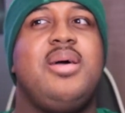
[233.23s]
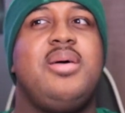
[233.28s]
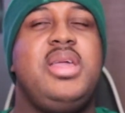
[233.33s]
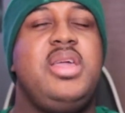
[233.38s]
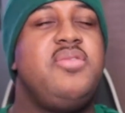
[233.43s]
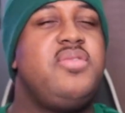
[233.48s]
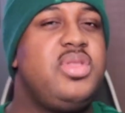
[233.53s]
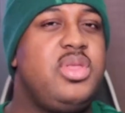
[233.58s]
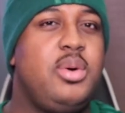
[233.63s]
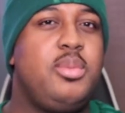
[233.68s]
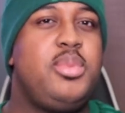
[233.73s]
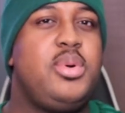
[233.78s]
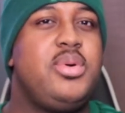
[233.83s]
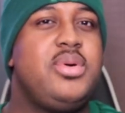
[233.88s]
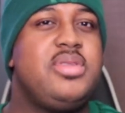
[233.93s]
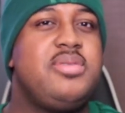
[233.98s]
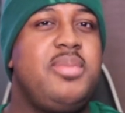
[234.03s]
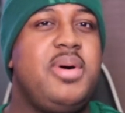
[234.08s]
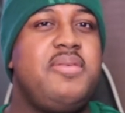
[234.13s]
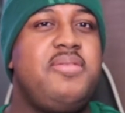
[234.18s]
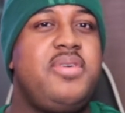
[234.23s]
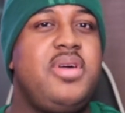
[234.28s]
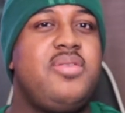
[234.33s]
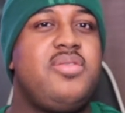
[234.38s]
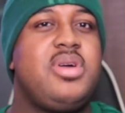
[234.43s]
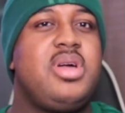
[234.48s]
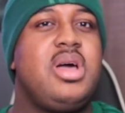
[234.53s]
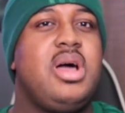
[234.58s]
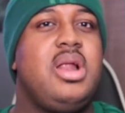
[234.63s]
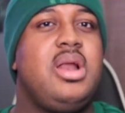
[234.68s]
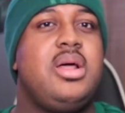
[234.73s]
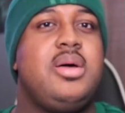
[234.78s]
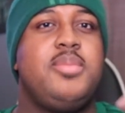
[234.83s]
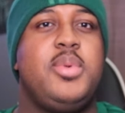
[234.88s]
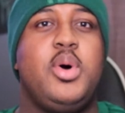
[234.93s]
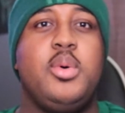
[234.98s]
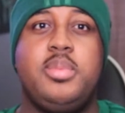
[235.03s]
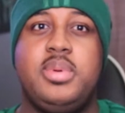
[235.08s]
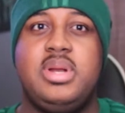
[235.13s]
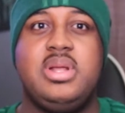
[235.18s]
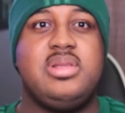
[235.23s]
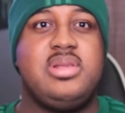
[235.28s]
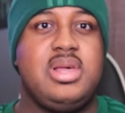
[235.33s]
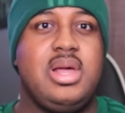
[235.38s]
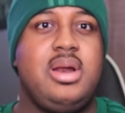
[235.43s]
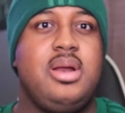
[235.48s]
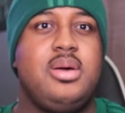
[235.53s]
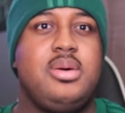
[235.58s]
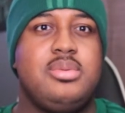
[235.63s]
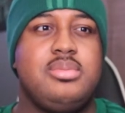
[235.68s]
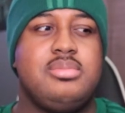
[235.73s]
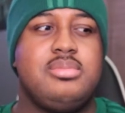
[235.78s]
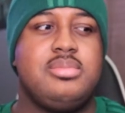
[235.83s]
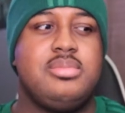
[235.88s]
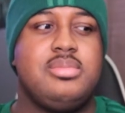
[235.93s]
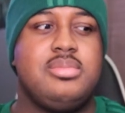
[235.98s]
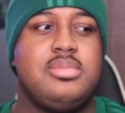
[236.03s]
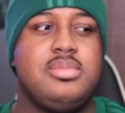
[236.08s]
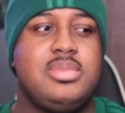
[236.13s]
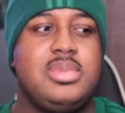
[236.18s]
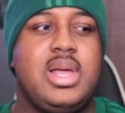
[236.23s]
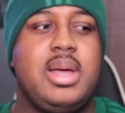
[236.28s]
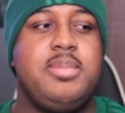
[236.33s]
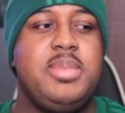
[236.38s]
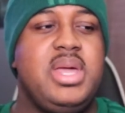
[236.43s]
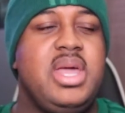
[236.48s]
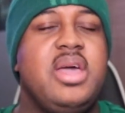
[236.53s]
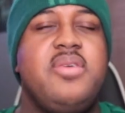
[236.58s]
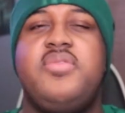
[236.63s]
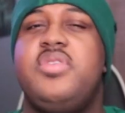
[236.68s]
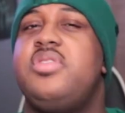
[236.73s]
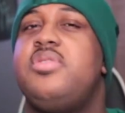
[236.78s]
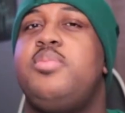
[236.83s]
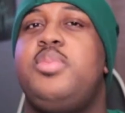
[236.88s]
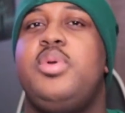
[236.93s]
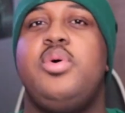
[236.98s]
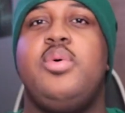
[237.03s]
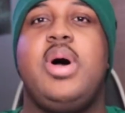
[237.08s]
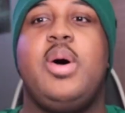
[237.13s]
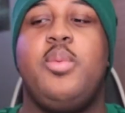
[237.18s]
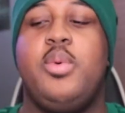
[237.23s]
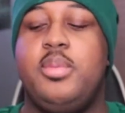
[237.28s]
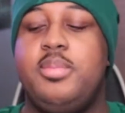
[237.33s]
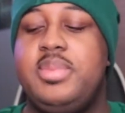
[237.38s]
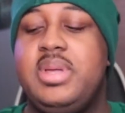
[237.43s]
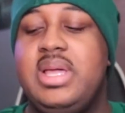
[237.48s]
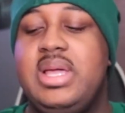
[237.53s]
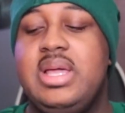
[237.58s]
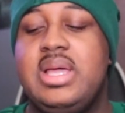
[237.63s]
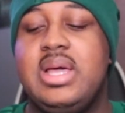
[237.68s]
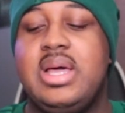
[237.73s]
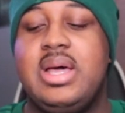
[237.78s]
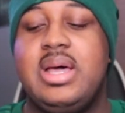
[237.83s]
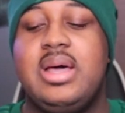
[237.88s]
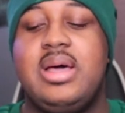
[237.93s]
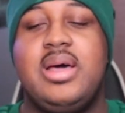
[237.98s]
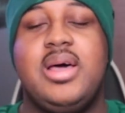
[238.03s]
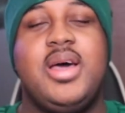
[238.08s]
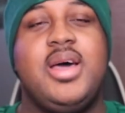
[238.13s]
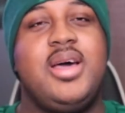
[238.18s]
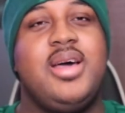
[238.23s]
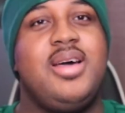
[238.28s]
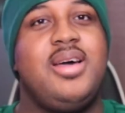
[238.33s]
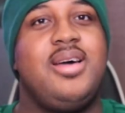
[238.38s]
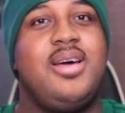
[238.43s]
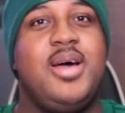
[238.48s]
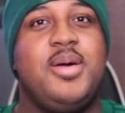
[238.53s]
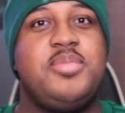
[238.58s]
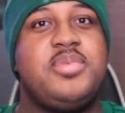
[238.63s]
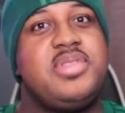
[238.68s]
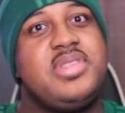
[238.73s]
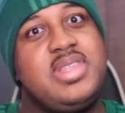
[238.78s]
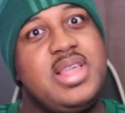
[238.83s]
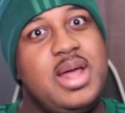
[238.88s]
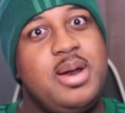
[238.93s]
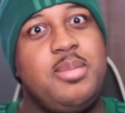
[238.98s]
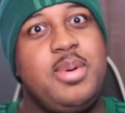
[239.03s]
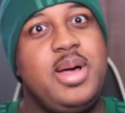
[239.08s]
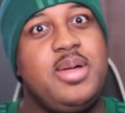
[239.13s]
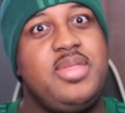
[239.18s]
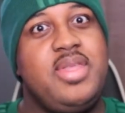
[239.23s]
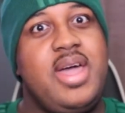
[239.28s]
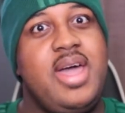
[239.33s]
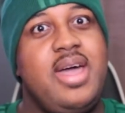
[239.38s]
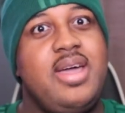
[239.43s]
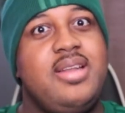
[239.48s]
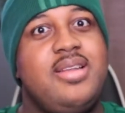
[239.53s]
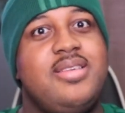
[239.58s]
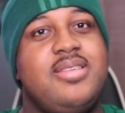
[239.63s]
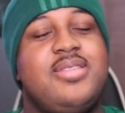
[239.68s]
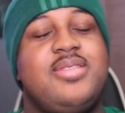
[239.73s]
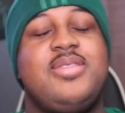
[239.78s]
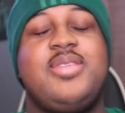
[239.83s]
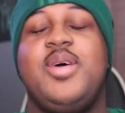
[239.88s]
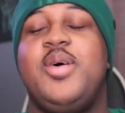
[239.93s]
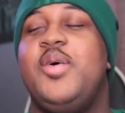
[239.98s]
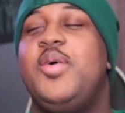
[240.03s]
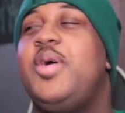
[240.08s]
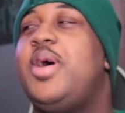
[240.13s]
Even though blue is my favorite color, I'm hoping it's yellow. I mean, if it's blue, I won't be upset about that. So